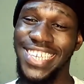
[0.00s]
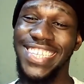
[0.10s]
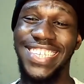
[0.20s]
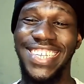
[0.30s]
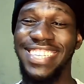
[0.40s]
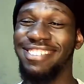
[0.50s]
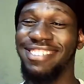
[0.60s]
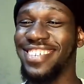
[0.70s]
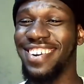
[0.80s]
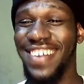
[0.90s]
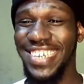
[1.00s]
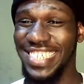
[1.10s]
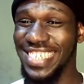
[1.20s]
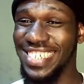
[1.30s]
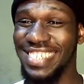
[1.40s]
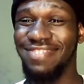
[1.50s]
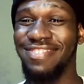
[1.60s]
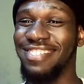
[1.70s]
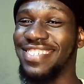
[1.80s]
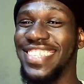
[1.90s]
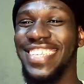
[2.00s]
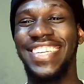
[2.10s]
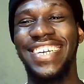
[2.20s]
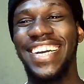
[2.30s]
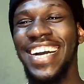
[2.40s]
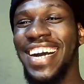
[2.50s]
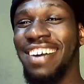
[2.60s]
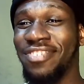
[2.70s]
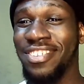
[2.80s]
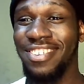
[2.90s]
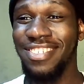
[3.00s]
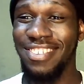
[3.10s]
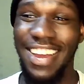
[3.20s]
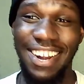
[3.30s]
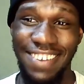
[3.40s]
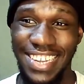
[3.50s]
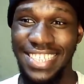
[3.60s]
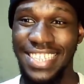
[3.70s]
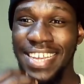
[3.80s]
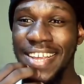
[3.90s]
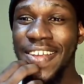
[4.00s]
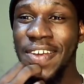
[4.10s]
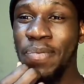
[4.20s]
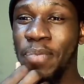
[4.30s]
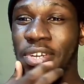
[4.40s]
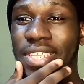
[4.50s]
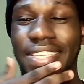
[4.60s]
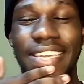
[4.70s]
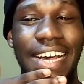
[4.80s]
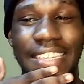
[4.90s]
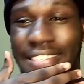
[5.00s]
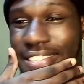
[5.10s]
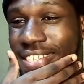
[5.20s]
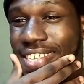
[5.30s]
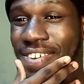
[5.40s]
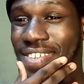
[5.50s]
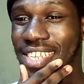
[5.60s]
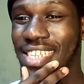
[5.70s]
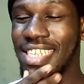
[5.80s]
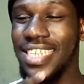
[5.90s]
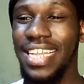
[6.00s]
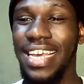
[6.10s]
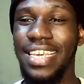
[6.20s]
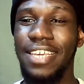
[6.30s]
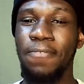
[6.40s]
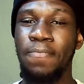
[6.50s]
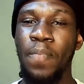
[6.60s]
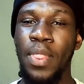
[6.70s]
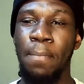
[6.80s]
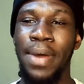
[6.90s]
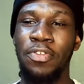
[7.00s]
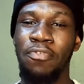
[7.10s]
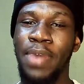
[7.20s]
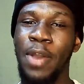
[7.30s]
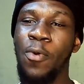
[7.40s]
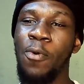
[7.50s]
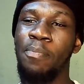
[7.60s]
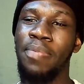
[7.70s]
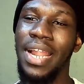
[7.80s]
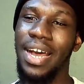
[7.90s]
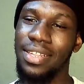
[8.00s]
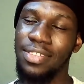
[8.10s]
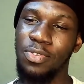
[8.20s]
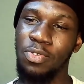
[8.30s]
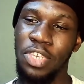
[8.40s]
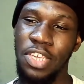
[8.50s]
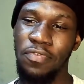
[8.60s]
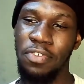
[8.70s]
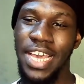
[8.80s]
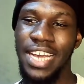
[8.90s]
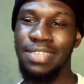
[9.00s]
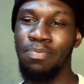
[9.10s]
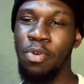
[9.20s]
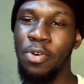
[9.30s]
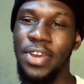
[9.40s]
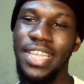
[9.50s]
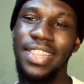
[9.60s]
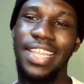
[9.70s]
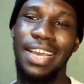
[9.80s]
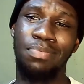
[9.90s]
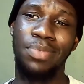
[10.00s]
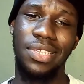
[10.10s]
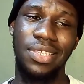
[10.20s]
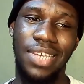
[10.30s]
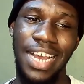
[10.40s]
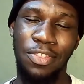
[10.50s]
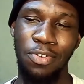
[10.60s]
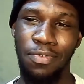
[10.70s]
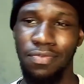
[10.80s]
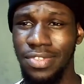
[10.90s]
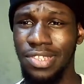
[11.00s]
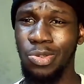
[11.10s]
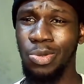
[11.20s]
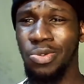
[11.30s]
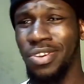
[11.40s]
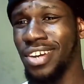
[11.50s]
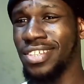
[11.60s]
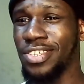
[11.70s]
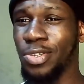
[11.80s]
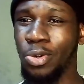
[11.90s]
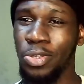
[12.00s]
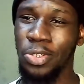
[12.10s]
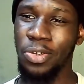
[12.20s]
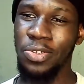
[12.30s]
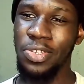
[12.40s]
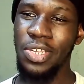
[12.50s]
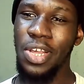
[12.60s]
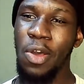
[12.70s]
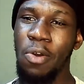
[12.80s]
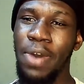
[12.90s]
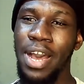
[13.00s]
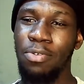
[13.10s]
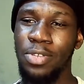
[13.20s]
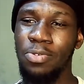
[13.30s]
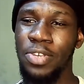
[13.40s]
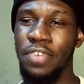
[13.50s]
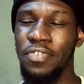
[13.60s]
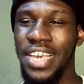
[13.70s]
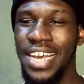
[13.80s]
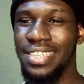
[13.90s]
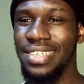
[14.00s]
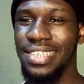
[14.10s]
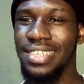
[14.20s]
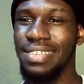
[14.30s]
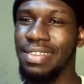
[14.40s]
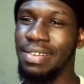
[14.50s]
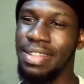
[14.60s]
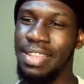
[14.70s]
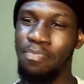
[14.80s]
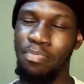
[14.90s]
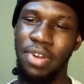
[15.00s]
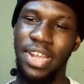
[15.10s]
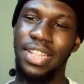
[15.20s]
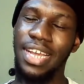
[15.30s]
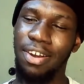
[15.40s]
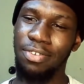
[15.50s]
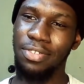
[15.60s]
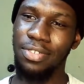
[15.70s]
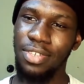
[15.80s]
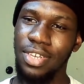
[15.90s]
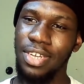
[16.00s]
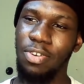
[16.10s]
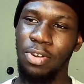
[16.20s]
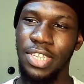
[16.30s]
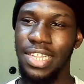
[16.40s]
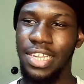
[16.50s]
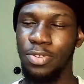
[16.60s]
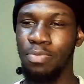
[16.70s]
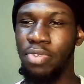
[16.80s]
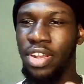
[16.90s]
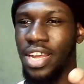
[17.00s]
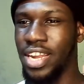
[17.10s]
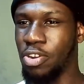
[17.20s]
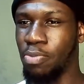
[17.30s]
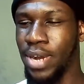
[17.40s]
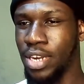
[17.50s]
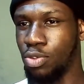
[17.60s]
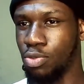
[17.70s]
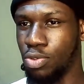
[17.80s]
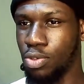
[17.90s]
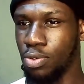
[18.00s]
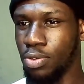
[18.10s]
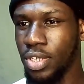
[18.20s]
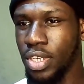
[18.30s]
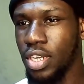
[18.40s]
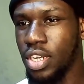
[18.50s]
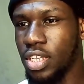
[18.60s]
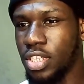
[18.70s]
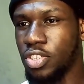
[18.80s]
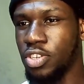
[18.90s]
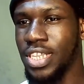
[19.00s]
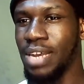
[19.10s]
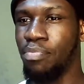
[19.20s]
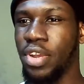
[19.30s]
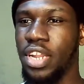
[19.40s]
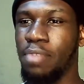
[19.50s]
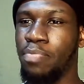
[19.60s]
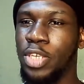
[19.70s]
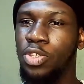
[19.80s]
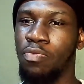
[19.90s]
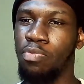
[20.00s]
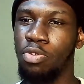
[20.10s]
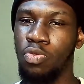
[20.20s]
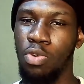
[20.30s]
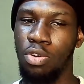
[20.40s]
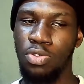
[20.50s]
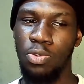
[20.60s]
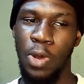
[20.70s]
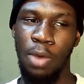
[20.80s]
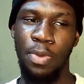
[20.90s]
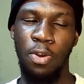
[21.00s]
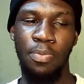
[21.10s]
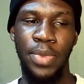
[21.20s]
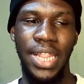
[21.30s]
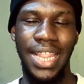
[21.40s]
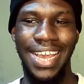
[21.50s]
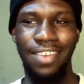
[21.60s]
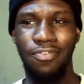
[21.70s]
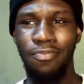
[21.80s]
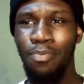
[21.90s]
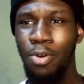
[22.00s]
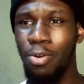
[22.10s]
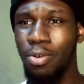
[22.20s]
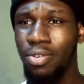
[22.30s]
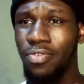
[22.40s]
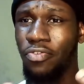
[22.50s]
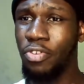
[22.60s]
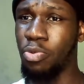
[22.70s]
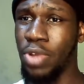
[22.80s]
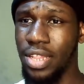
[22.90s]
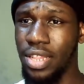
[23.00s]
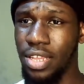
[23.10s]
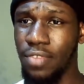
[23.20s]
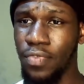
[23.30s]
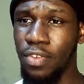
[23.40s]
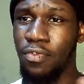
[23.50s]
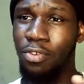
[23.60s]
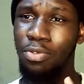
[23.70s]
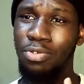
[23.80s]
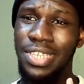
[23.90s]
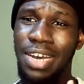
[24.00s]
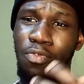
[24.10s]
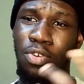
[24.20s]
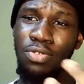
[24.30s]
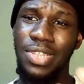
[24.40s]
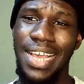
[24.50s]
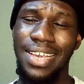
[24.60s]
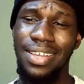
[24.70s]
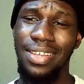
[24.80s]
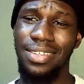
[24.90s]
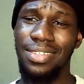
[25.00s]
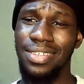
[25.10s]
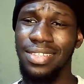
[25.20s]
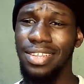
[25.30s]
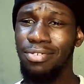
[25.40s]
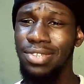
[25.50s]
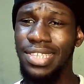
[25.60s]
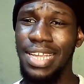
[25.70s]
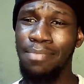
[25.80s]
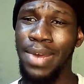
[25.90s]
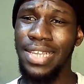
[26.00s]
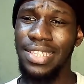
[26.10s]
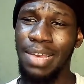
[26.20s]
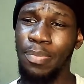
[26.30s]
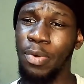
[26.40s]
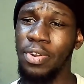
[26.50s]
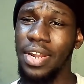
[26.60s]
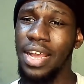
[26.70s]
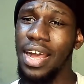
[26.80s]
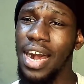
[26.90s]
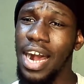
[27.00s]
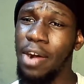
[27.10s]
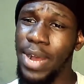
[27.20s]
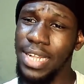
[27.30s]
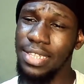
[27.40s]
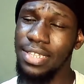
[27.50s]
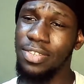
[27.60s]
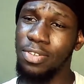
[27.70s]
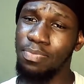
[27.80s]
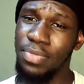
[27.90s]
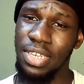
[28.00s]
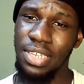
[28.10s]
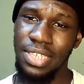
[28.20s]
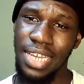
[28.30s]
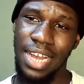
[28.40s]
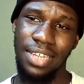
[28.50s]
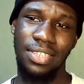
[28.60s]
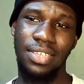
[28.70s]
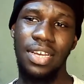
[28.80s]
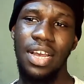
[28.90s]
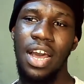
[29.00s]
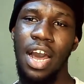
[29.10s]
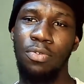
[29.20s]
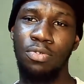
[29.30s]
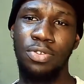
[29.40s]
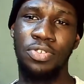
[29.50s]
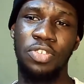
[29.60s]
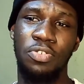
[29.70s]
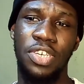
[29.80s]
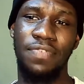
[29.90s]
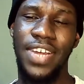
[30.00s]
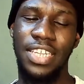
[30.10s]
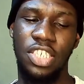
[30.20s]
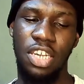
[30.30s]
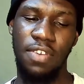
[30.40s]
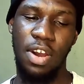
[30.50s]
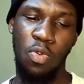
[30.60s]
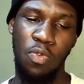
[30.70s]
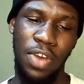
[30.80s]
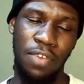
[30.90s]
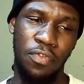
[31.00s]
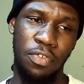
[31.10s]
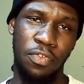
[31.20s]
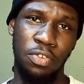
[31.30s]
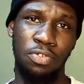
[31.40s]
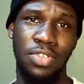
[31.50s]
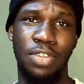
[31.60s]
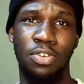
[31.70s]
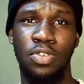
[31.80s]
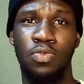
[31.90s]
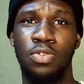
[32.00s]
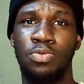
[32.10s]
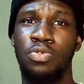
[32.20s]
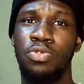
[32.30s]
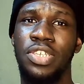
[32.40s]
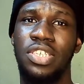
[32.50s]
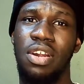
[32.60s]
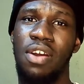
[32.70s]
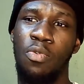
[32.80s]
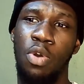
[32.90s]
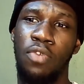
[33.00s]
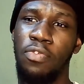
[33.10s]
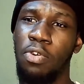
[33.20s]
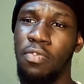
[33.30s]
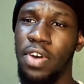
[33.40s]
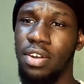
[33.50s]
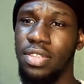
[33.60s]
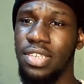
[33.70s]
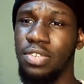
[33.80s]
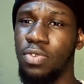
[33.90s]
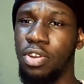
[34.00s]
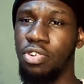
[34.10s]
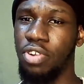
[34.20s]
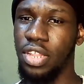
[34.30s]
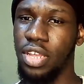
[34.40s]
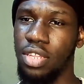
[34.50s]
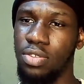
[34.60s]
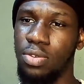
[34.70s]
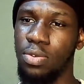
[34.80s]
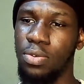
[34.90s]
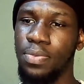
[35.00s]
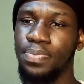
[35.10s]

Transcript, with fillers: the internet doesn't crash again if not i'm just going to get rest but as i was saying this is like part of my whole plan to give you guys more in-depth kind of tutorial discussions while i also give you guys the breakdown or the little breakdown i normally do so He's just like bringing the best of both worlds. So I'll be coming live more frequently for those that want like a detailed step by step on how I did some things and I'll also still give that general overview for those that just want to know the general workflow of how things were created. So